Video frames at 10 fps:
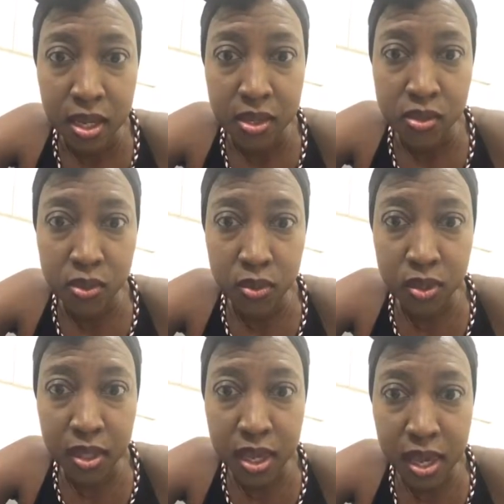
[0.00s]
So
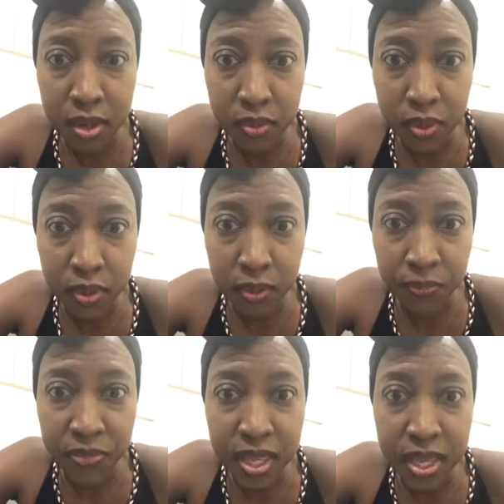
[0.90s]

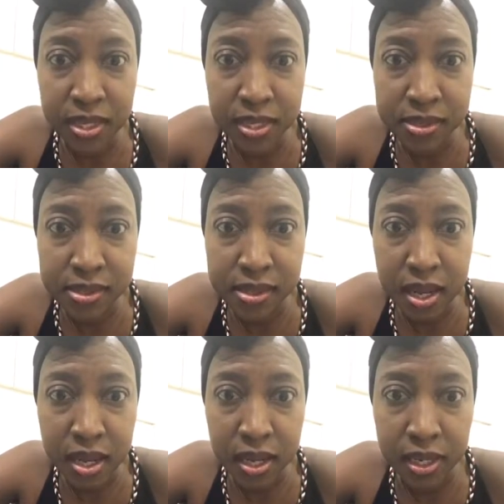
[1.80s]
Carol, any
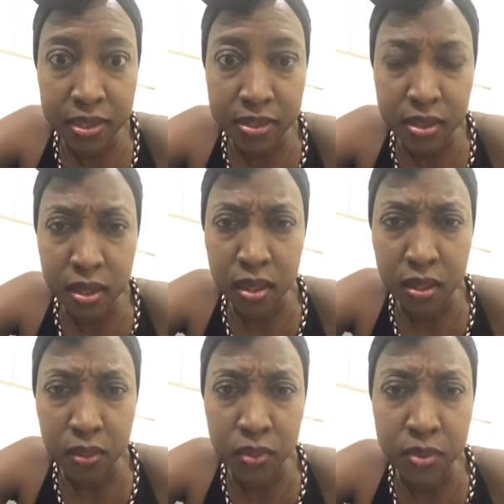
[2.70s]
insight
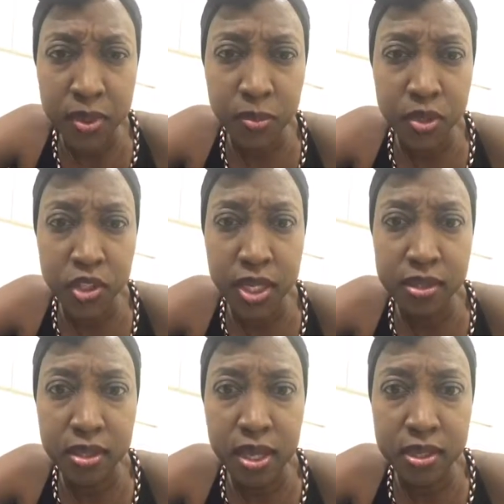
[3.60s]
would be
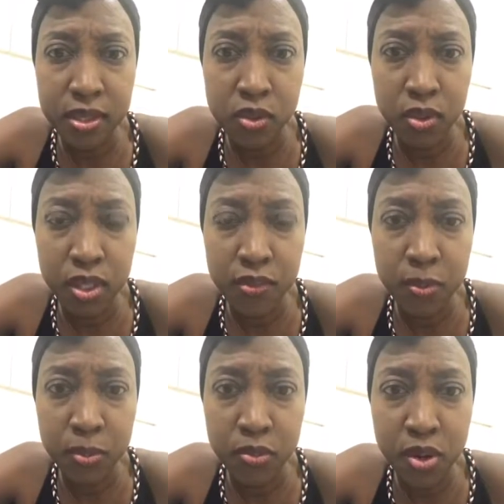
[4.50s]
appreciated. I need to leave,
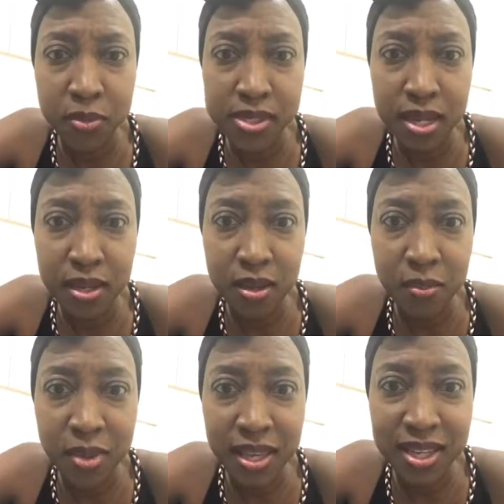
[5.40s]
but promise I'll
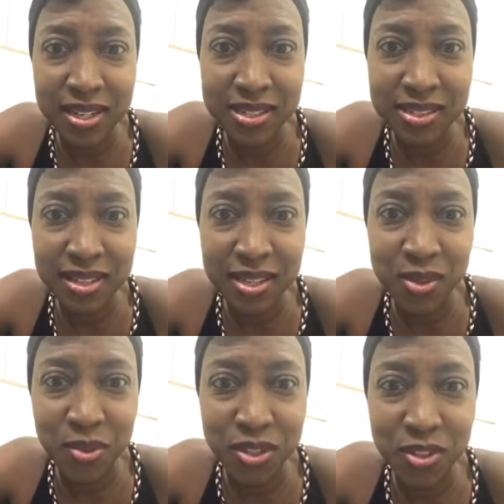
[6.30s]
come back and listen. I
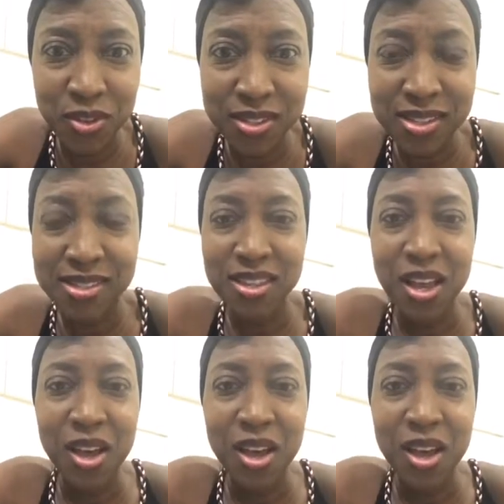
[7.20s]
so enjoyed this.